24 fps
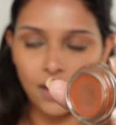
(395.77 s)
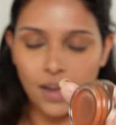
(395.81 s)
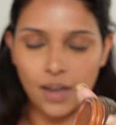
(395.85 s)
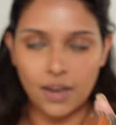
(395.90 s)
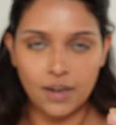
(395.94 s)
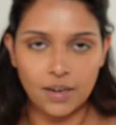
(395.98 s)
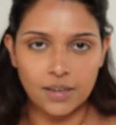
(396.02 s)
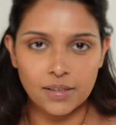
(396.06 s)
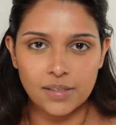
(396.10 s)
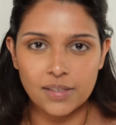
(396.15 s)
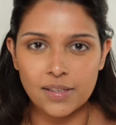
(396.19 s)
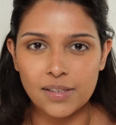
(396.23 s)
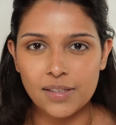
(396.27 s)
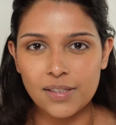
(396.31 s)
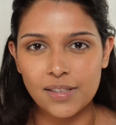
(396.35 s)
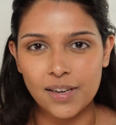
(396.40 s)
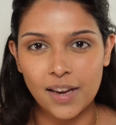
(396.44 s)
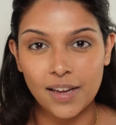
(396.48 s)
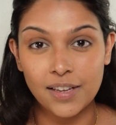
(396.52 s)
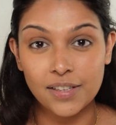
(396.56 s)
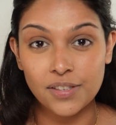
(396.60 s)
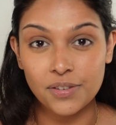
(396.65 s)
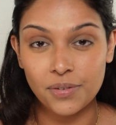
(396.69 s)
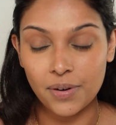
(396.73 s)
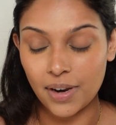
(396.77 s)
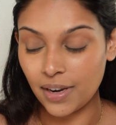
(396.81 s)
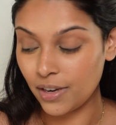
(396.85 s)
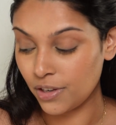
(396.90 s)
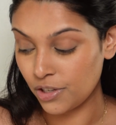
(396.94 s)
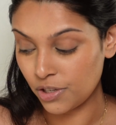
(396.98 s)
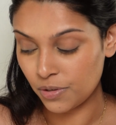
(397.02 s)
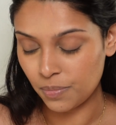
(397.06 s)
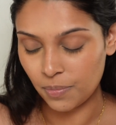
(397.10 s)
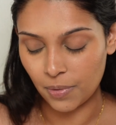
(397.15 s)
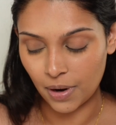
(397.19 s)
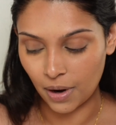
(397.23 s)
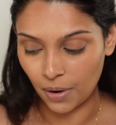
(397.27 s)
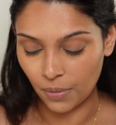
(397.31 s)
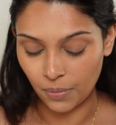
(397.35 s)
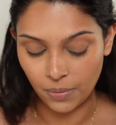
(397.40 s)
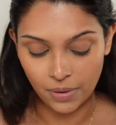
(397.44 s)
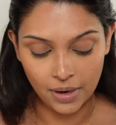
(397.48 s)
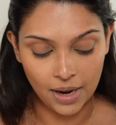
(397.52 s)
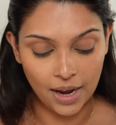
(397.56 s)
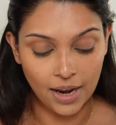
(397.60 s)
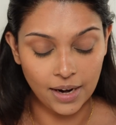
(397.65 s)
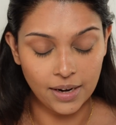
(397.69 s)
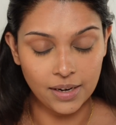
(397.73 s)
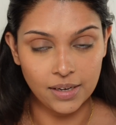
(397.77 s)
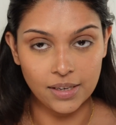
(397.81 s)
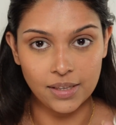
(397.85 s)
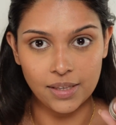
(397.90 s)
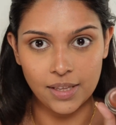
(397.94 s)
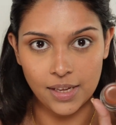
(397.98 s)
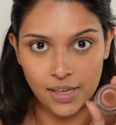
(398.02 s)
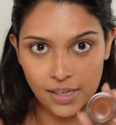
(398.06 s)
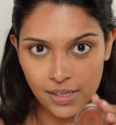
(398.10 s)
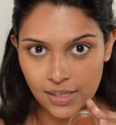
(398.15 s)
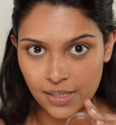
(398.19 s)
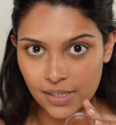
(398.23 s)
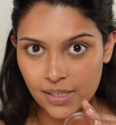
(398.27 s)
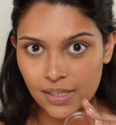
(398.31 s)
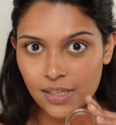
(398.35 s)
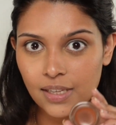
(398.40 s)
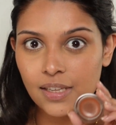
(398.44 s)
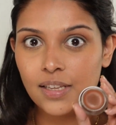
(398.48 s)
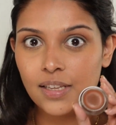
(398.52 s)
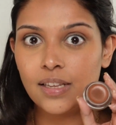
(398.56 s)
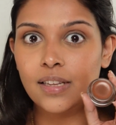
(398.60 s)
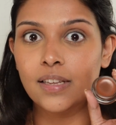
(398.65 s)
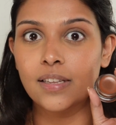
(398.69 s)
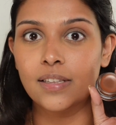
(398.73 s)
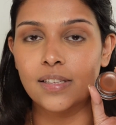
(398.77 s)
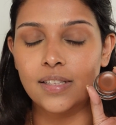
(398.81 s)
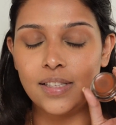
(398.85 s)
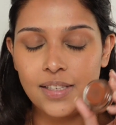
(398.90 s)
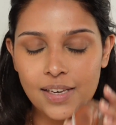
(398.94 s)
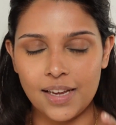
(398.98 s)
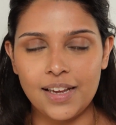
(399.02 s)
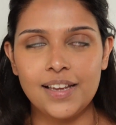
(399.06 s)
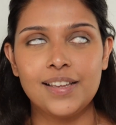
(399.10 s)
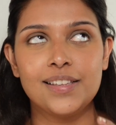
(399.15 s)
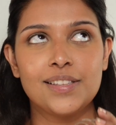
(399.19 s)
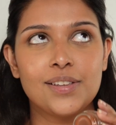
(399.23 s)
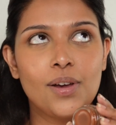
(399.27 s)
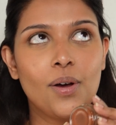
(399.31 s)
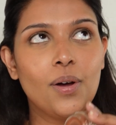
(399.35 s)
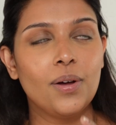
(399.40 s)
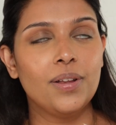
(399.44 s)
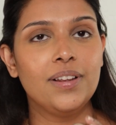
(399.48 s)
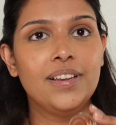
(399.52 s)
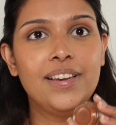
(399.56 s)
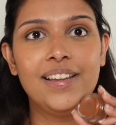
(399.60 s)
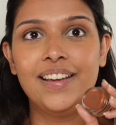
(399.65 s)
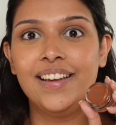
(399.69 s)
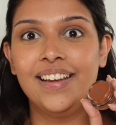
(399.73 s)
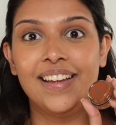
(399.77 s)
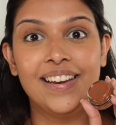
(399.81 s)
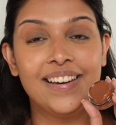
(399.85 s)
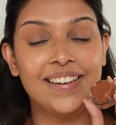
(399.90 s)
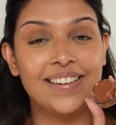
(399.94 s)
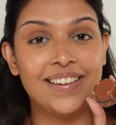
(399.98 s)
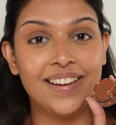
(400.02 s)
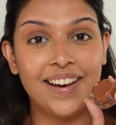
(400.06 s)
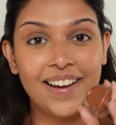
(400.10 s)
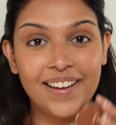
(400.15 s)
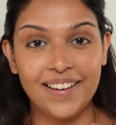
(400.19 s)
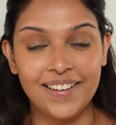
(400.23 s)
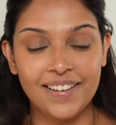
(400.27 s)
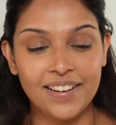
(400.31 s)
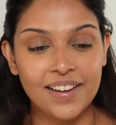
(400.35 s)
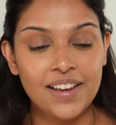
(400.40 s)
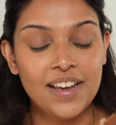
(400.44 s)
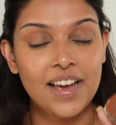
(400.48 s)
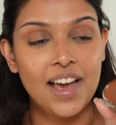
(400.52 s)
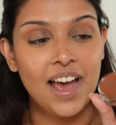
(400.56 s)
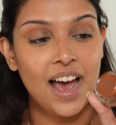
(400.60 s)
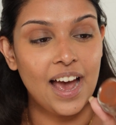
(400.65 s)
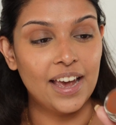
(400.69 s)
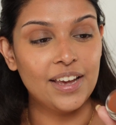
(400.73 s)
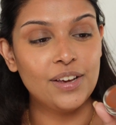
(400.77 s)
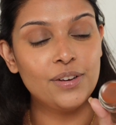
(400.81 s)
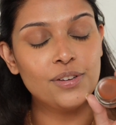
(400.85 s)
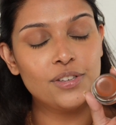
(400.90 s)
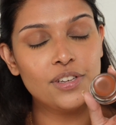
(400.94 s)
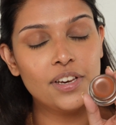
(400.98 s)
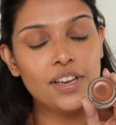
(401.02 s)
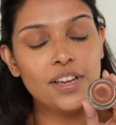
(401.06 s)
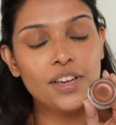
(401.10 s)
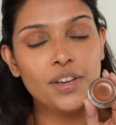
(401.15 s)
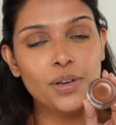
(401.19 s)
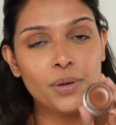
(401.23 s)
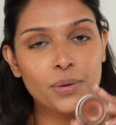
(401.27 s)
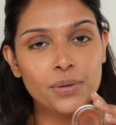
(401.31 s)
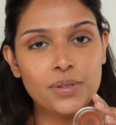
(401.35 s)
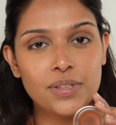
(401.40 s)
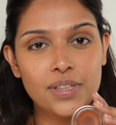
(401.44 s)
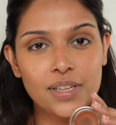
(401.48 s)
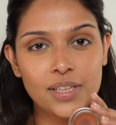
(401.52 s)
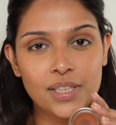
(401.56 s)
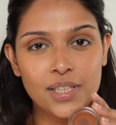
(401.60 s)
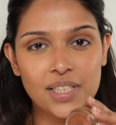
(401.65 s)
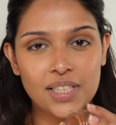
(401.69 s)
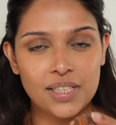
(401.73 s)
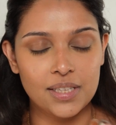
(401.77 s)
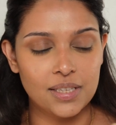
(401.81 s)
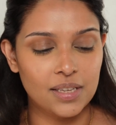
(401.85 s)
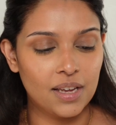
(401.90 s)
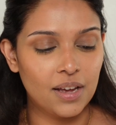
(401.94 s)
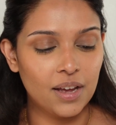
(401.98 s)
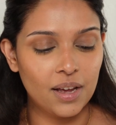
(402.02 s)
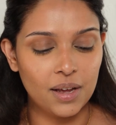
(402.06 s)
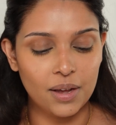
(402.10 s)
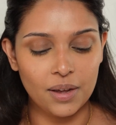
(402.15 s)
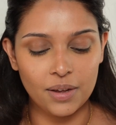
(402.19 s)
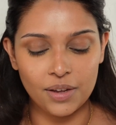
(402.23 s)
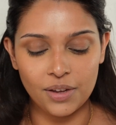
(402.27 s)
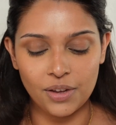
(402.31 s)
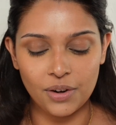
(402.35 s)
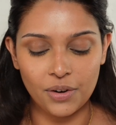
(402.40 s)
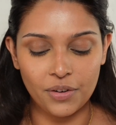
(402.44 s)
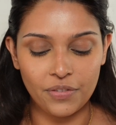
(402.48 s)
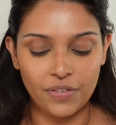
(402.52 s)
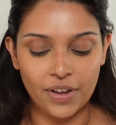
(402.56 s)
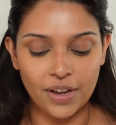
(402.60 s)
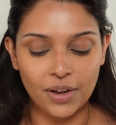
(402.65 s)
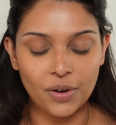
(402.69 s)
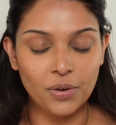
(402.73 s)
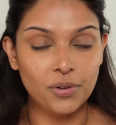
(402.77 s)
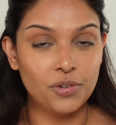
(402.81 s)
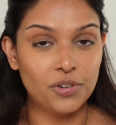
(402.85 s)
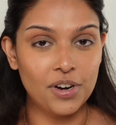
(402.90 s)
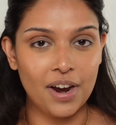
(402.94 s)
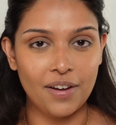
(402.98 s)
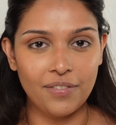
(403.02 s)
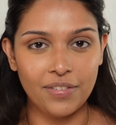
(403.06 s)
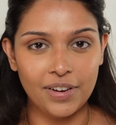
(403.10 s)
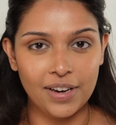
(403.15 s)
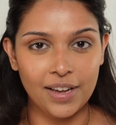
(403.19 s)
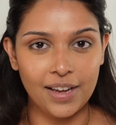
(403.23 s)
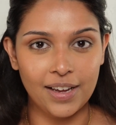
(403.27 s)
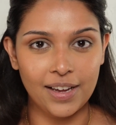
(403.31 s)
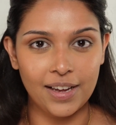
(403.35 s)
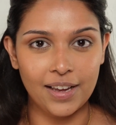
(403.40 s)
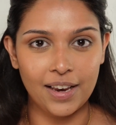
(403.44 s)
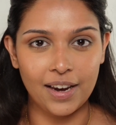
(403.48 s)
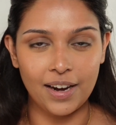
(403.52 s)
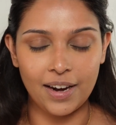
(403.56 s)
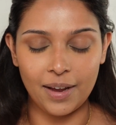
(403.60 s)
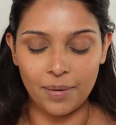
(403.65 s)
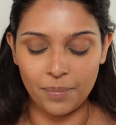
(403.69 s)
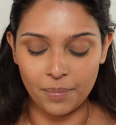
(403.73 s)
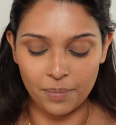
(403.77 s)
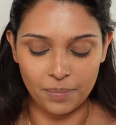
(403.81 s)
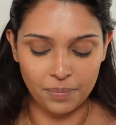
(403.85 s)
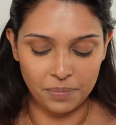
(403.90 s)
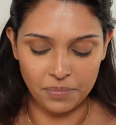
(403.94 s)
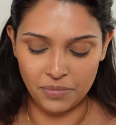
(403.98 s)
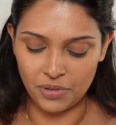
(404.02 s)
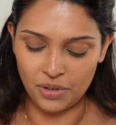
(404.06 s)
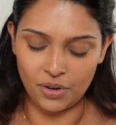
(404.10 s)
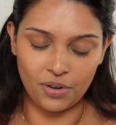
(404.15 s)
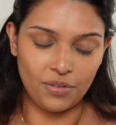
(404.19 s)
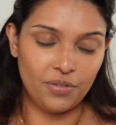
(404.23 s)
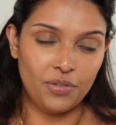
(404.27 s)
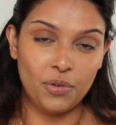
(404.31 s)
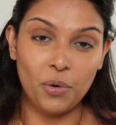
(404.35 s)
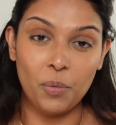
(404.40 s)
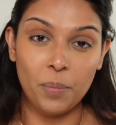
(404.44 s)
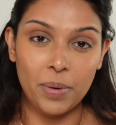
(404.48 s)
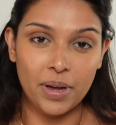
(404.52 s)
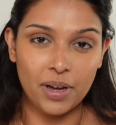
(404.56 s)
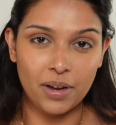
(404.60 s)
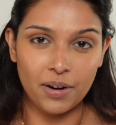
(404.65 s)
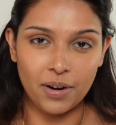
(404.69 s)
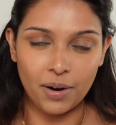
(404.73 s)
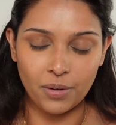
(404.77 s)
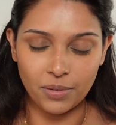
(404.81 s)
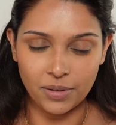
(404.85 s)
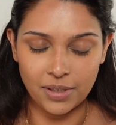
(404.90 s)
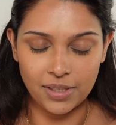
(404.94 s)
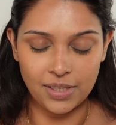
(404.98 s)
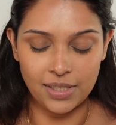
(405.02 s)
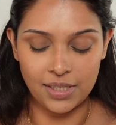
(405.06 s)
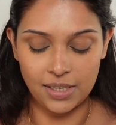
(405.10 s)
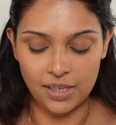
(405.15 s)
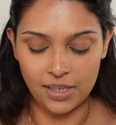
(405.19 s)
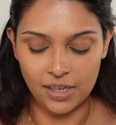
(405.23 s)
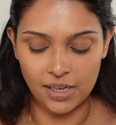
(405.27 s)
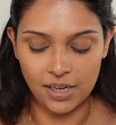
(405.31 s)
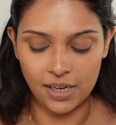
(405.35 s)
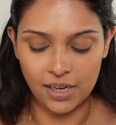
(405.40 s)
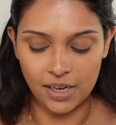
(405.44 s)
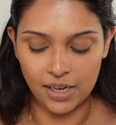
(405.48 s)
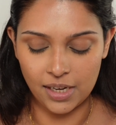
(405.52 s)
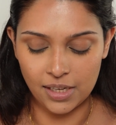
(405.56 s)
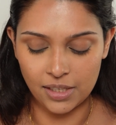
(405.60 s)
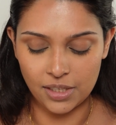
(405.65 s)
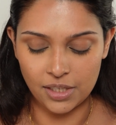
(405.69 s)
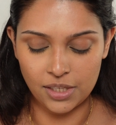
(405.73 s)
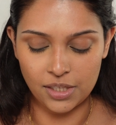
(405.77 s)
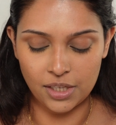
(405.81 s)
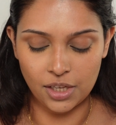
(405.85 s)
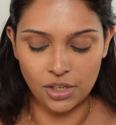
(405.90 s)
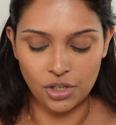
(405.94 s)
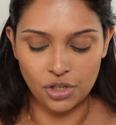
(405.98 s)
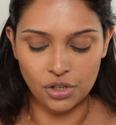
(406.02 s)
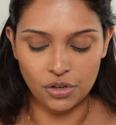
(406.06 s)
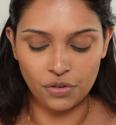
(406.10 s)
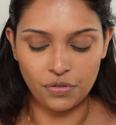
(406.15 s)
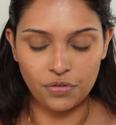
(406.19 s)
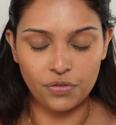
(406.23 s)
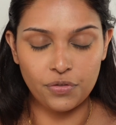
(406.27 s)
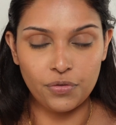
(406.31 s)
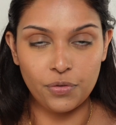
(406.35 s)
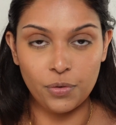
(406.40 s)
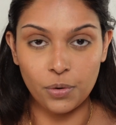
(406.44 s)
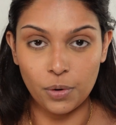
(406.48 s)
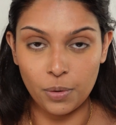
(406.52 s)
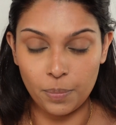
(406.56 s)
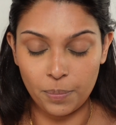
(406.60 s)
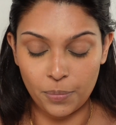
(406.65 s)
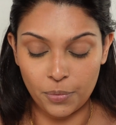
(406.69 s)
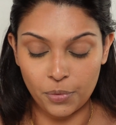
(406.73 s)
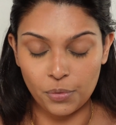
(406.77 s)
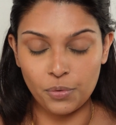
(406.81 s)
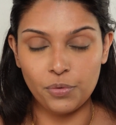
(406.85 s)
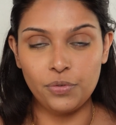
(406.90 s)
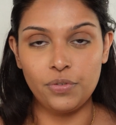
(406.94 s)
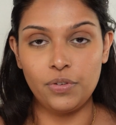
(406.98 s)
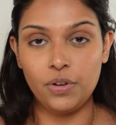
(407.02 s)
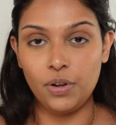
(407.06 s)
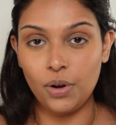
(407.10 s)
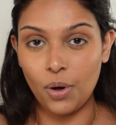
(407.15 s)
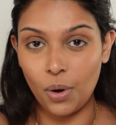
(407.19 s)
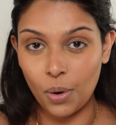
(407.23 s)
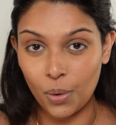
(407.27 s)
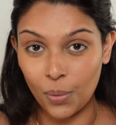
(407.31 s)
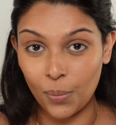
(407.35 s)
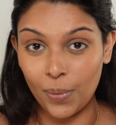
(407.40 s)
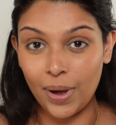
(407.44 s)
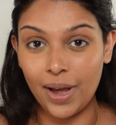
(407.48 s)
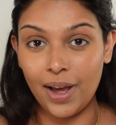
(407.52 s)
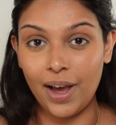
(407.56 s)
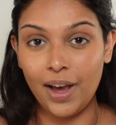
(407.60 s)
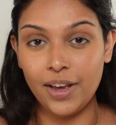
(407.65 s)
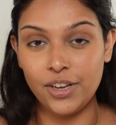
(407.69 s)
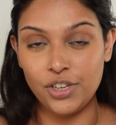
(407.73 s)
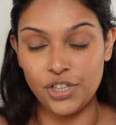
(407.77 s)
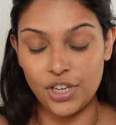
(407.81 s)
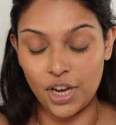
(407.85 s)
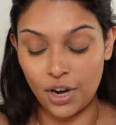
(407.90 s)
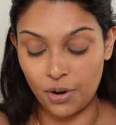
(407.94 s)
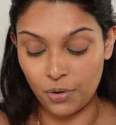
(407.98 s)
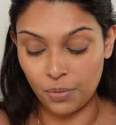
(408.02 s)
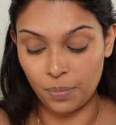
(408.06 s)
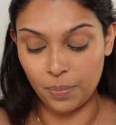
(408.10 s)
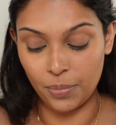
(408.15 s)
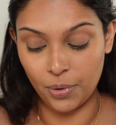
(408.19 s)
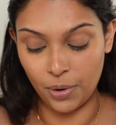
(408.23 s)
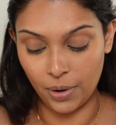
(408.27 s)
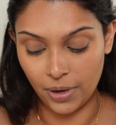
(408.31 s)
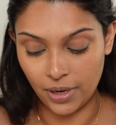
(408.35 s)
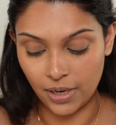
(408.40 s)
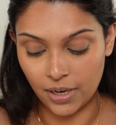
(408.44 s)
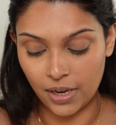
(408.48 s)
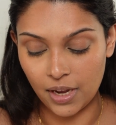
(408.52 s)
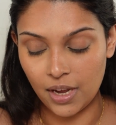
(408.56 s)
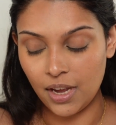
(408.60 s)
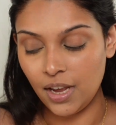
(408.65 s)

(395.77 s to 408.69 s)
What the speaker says: and it's this nice reddish brown, and this stays on the entire. I usually use this, you know, if I go traveling and I'm sort of roaming around the city. It's such a foolproof long wear eyeshadow pot.